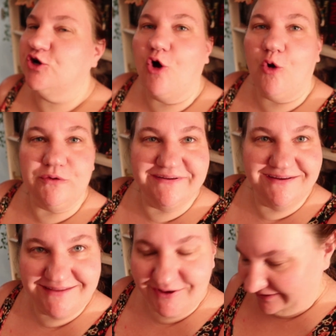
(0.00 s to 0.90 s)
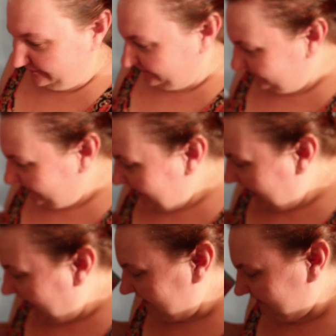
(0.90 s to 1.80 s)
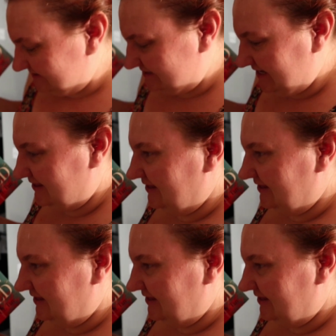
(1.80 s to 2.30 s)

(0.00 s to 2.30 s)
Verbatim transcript: gold, thank you. I can say